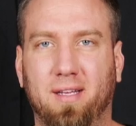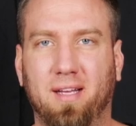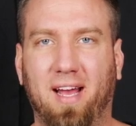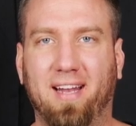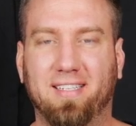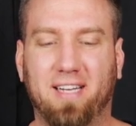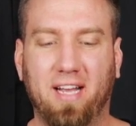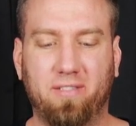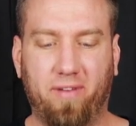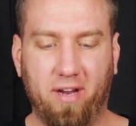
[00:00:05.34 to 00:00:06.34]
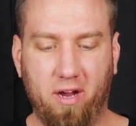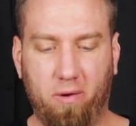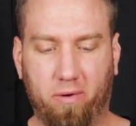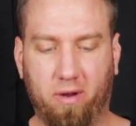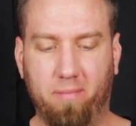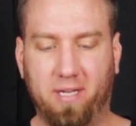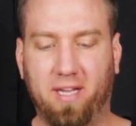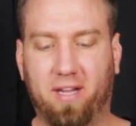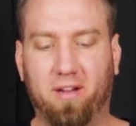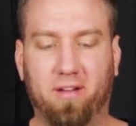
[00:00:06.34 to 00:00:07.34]
And in today's video, we're going to be
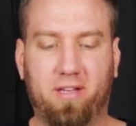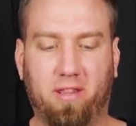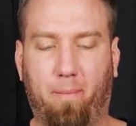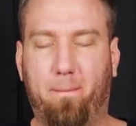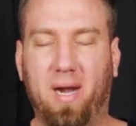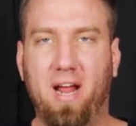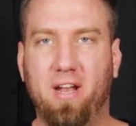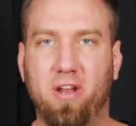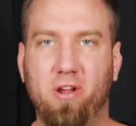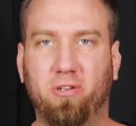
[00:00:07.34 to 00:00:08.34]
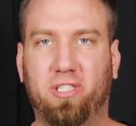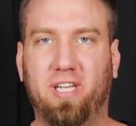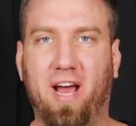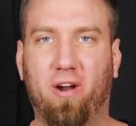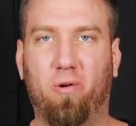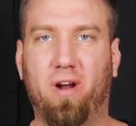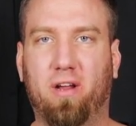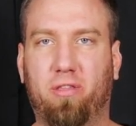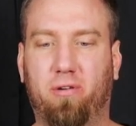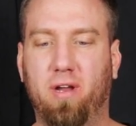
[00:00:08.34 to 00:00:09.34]
taking a look at the brand new Shadow Rock
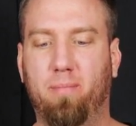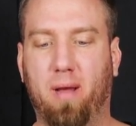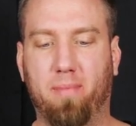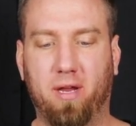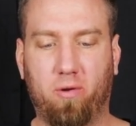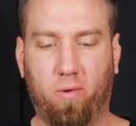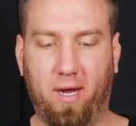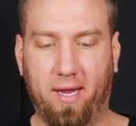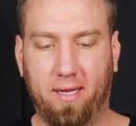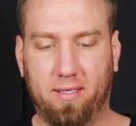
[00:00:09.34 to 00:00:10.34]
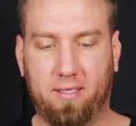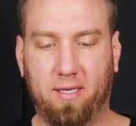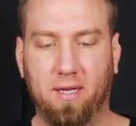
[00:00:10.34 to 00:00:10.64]
3 by Be Quiet.